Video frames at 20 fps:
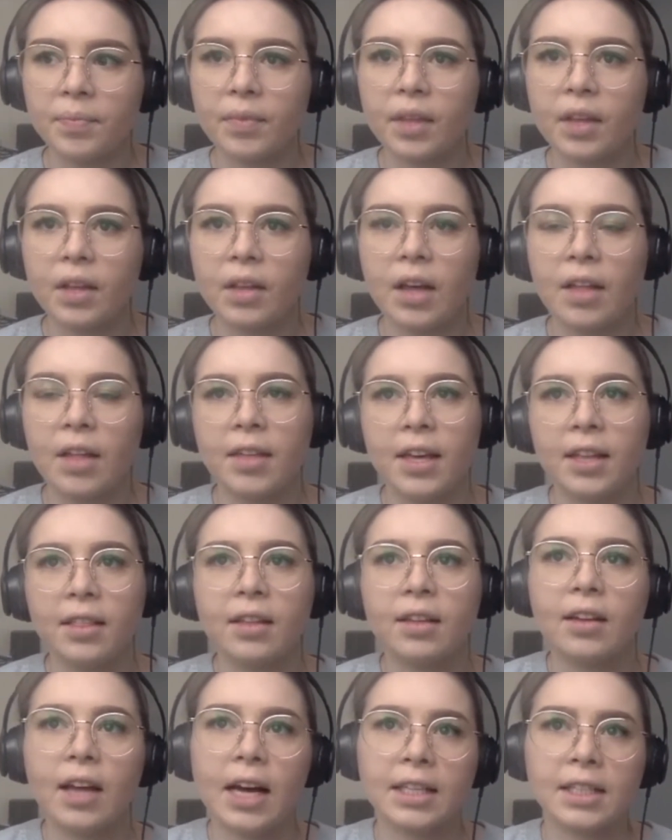I think
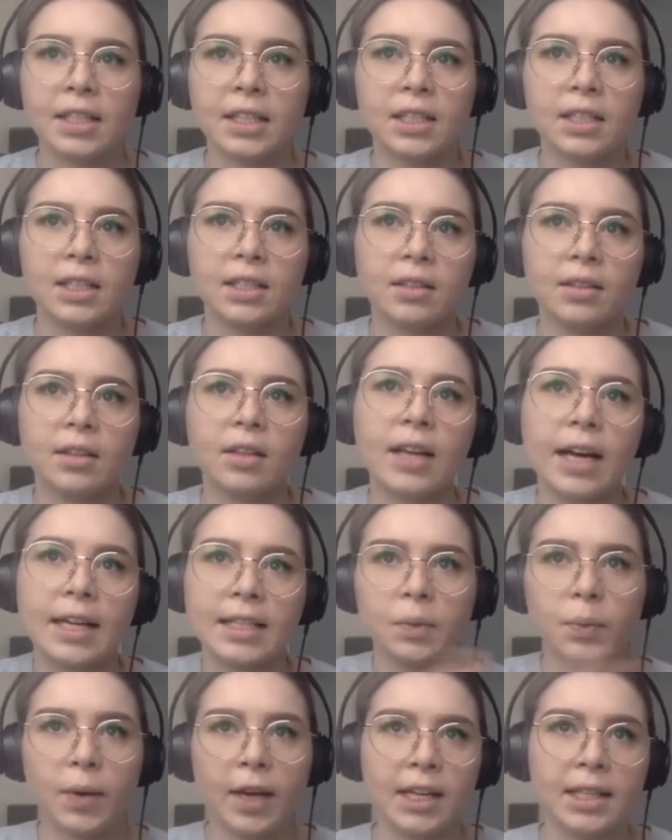the
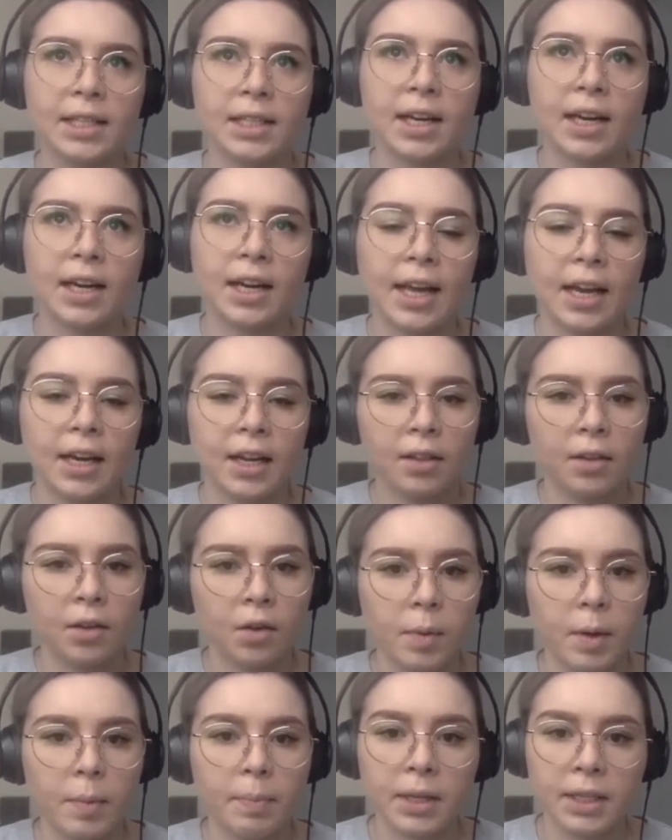last week it started getting a
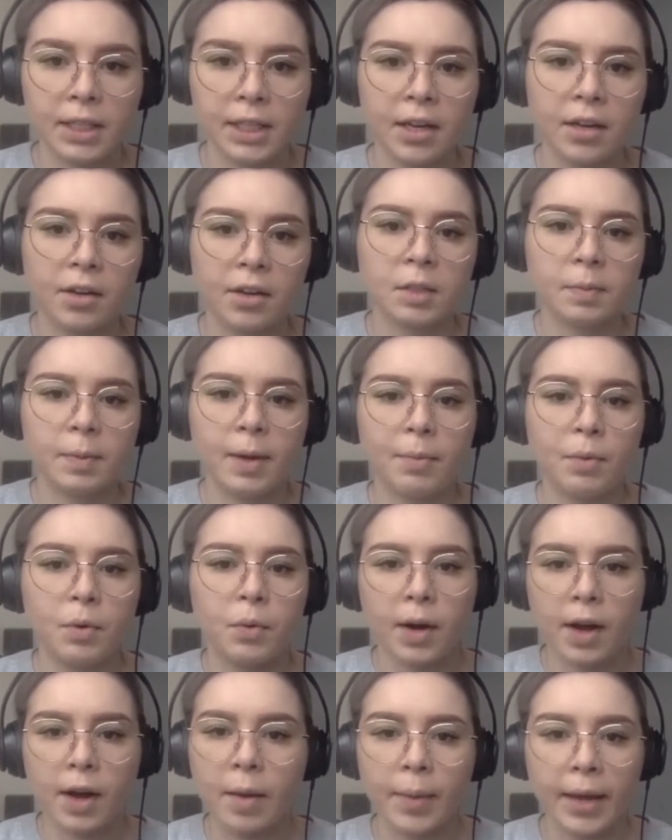little bit busier because people
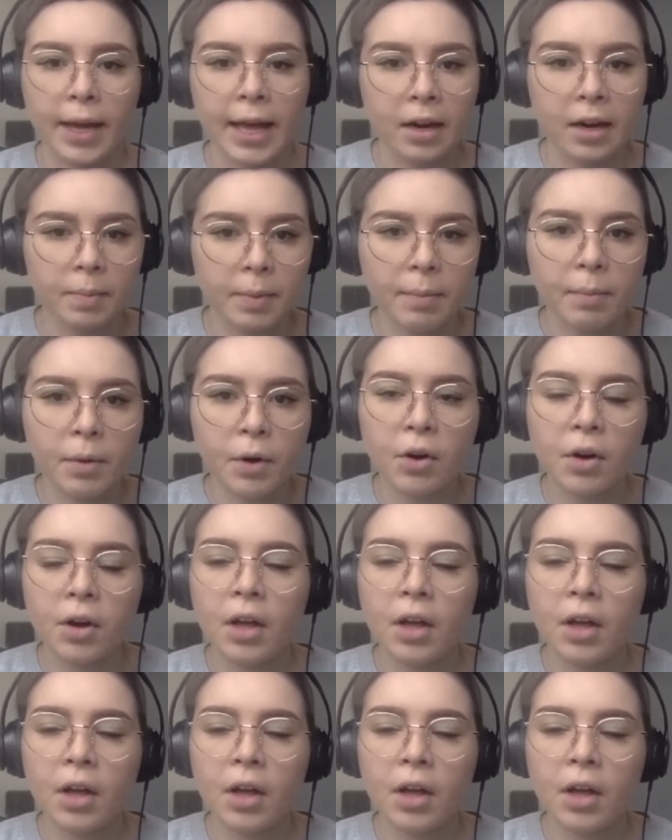were coming out a bit more.